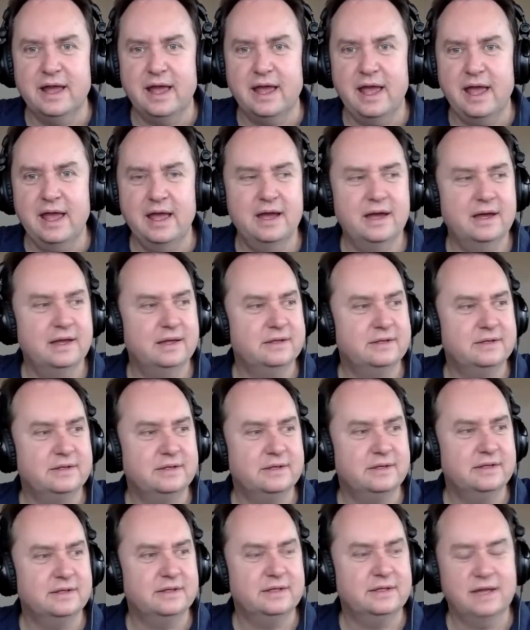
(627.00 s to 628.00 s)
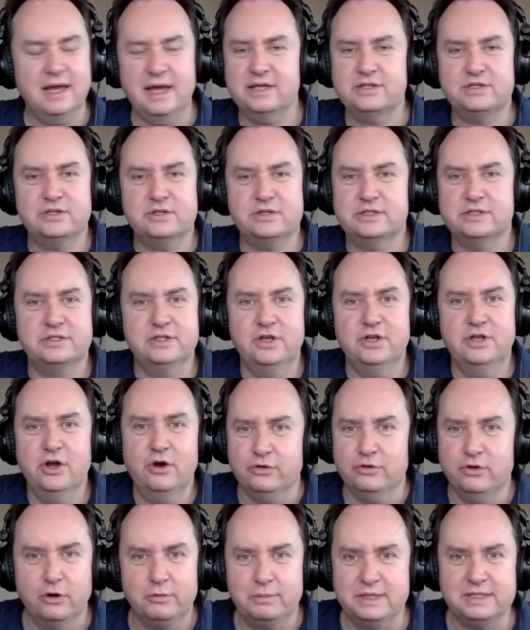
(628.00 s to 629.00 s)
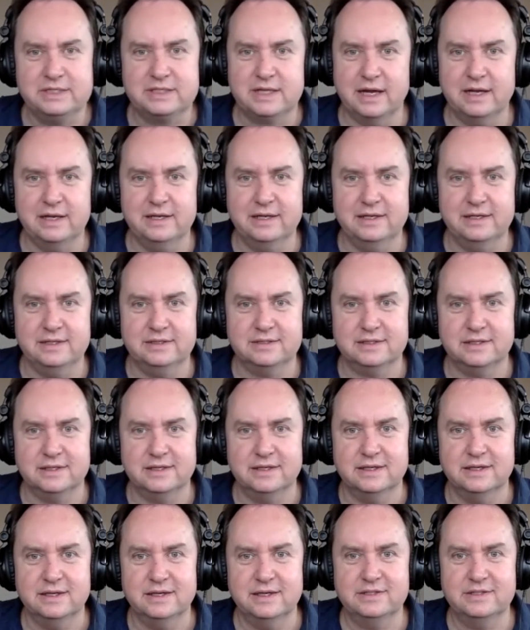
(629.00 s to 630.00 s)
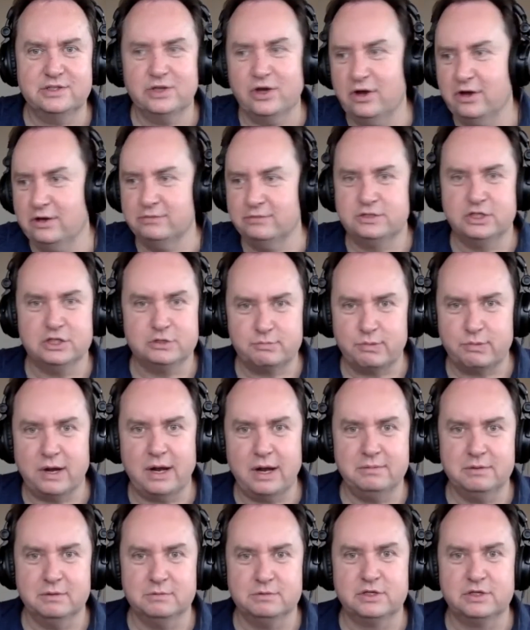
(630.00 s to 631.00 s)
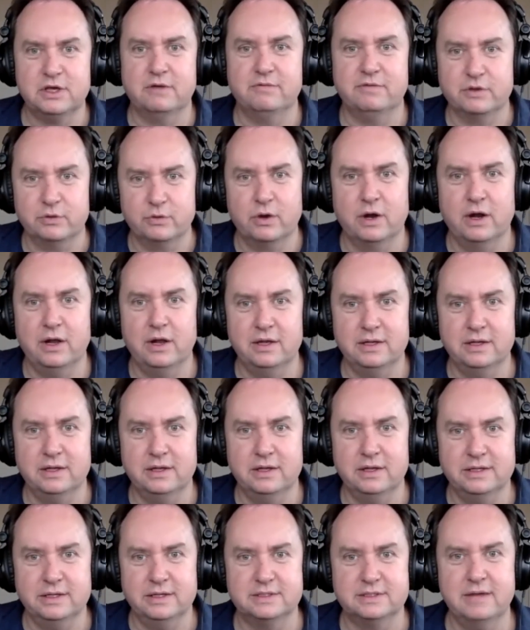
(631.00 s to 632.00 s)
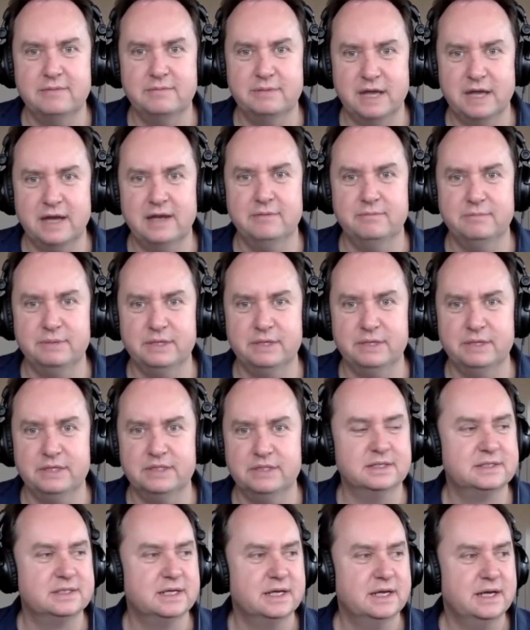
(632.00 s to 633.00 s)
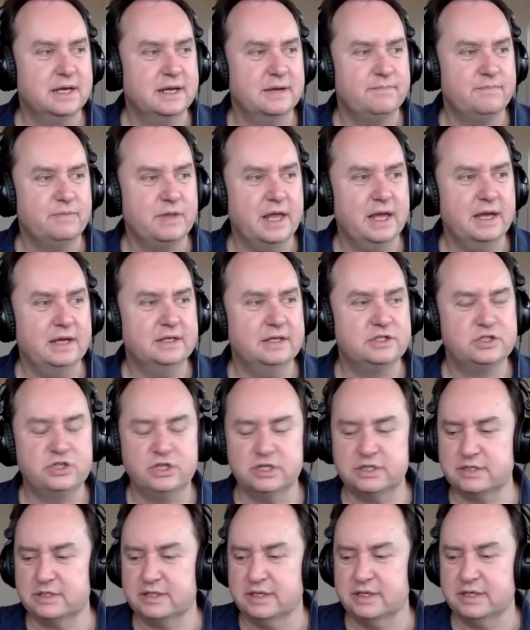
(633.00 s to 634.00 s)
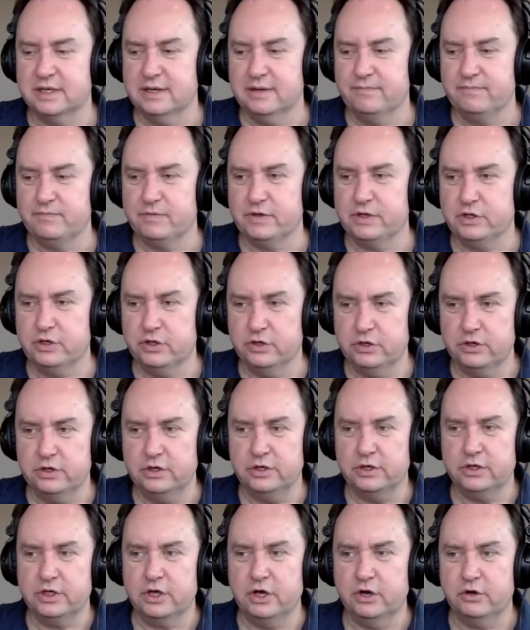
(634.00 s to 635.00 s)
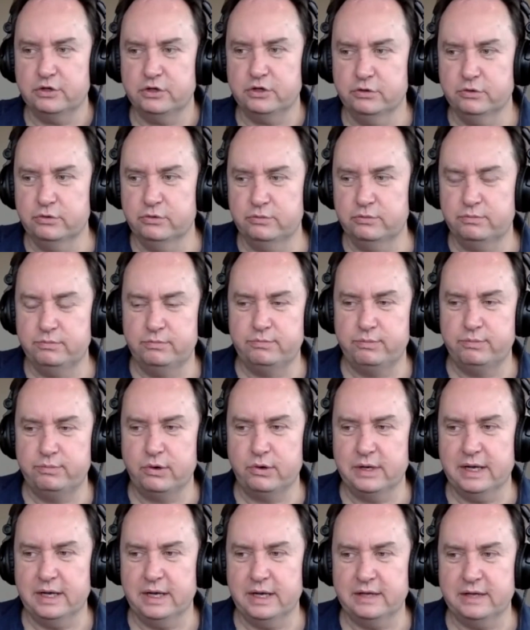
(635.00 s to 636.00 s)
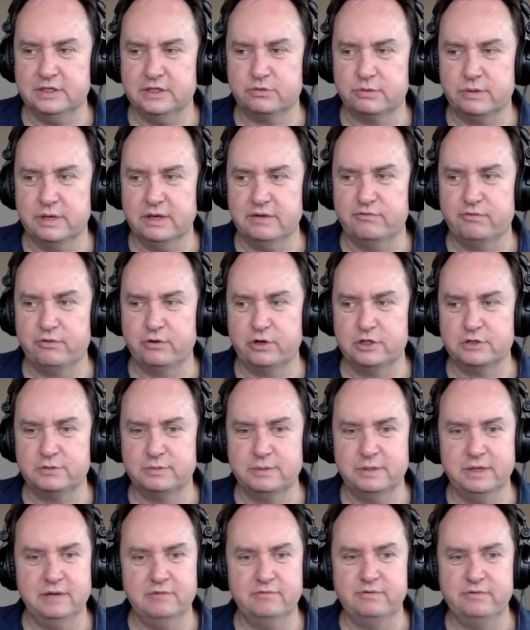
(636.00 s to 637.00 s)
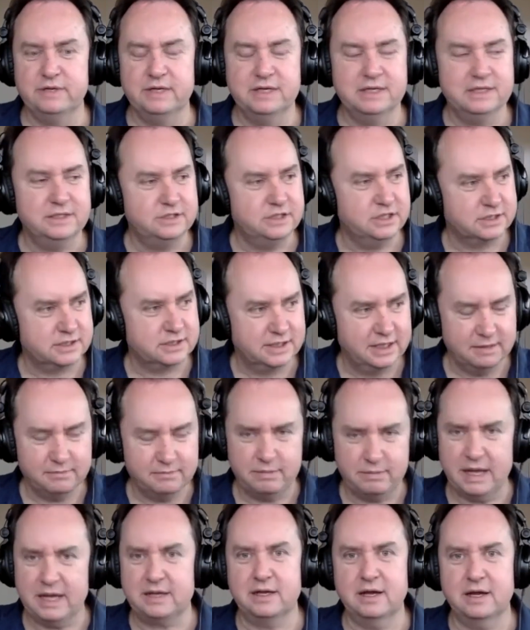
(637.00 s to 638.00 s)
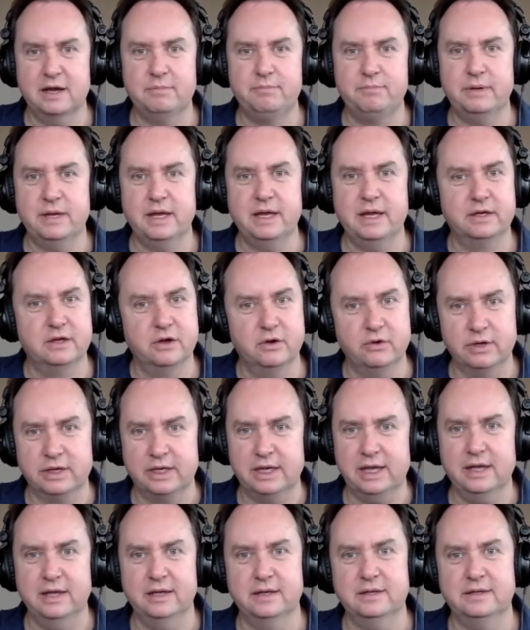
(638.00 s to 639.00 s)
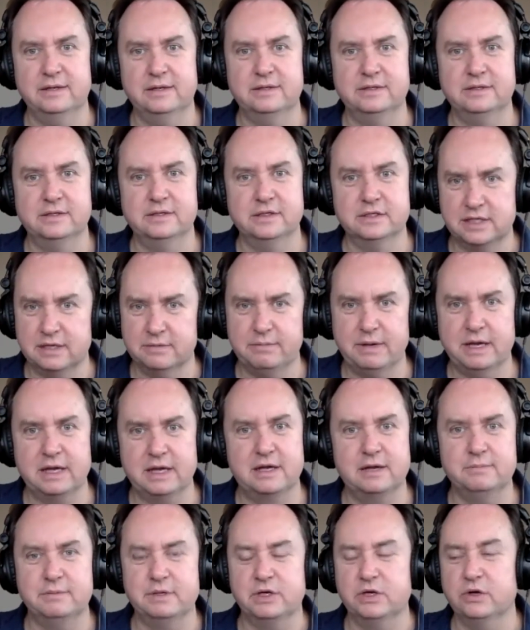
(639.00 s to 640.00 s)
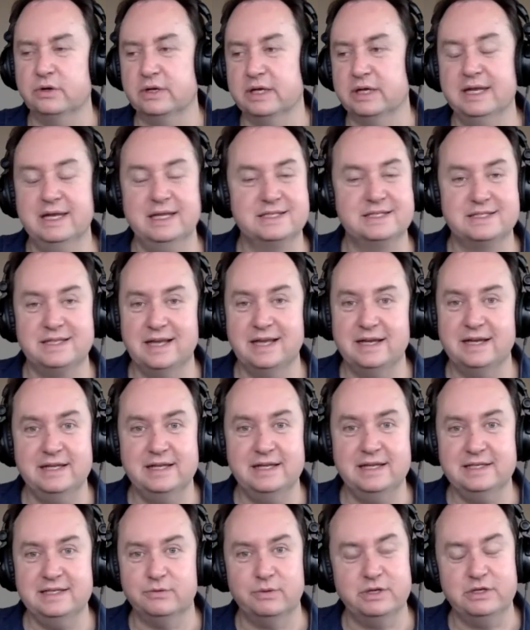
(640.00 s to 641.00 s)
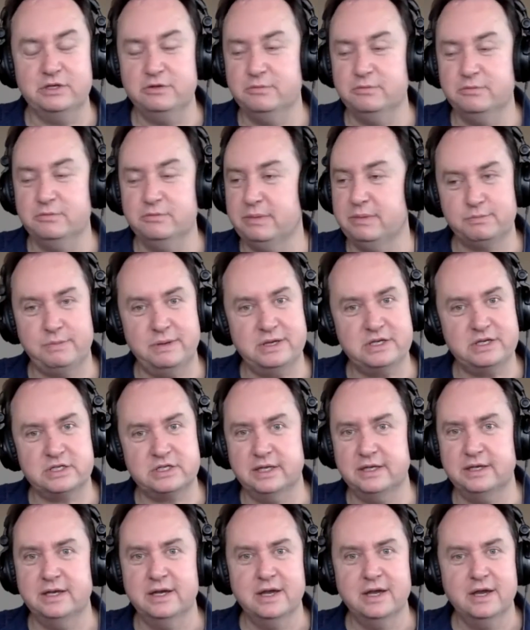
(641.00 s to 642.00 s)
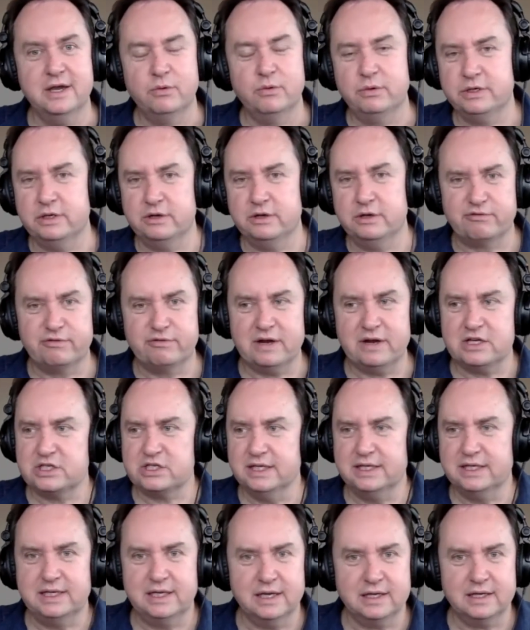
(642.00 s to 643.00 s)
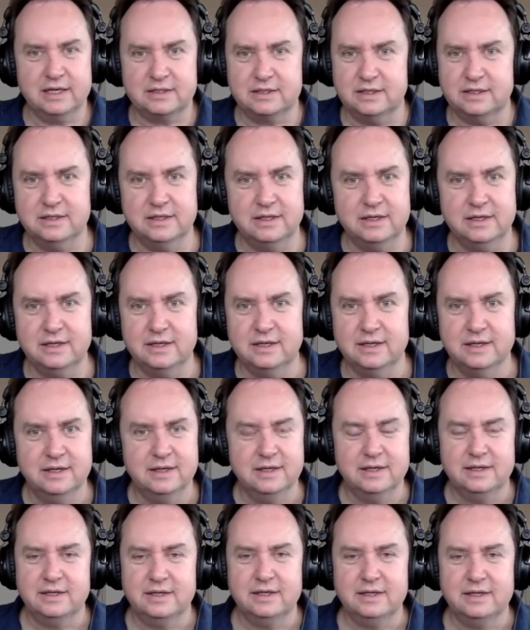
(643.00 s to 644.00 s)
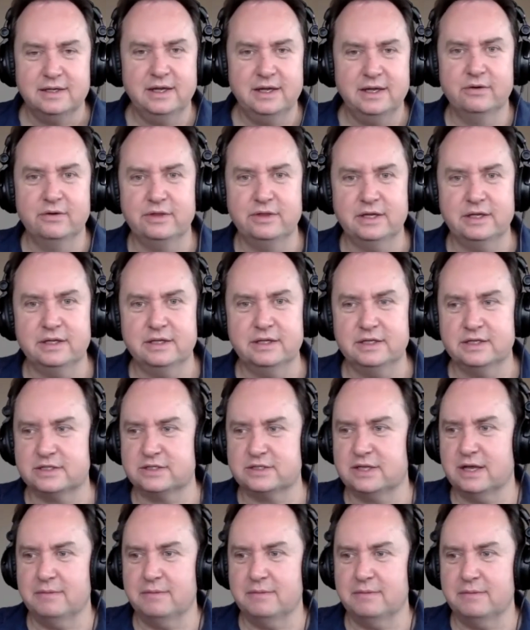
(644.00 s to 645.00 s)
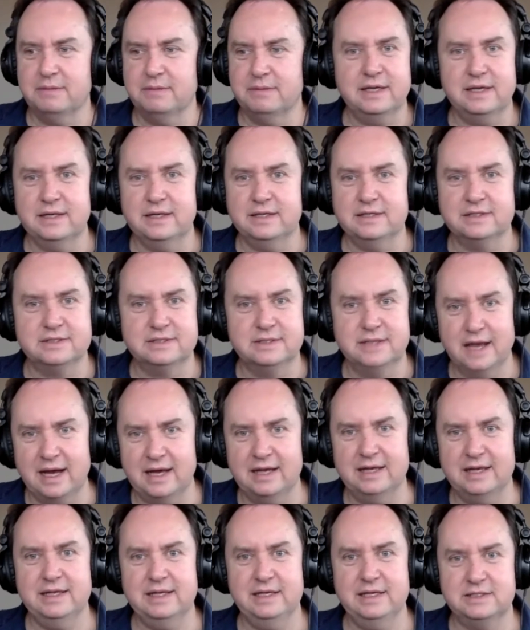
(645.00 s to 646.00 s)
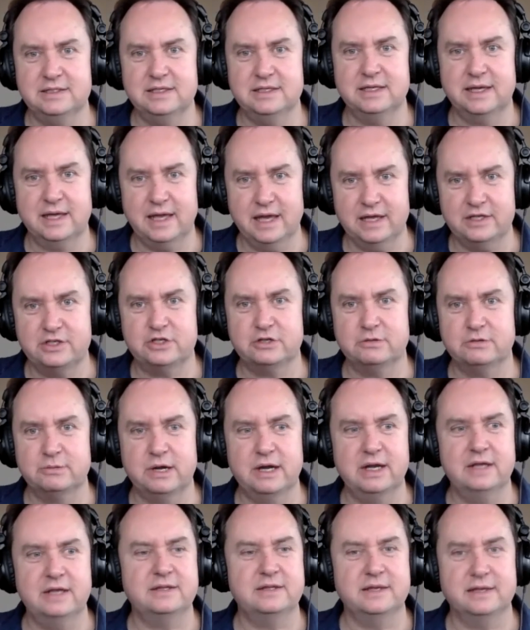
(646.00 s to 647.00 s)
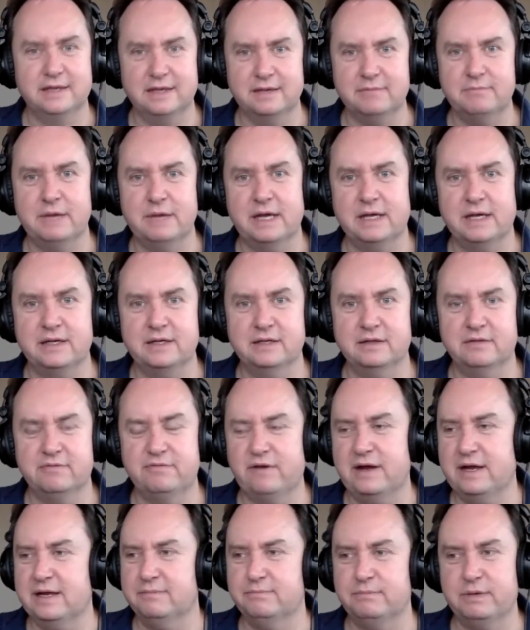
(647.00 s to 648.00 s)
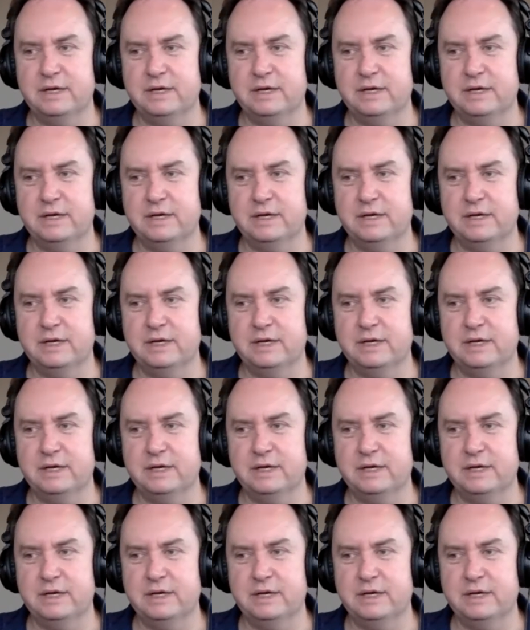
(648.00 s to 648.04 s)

And the answer is no, nobody's got it easy. It's all just problem solving. We're all in the same kind of business. And it's just you're, you know, you pointed out this reinforcement of just get back up and go again. Just get back up and go again. It's not easy when you especially when you're freshly kicked in the, you know, the the stomach, it is not easy to catch your breath and get back in the fight.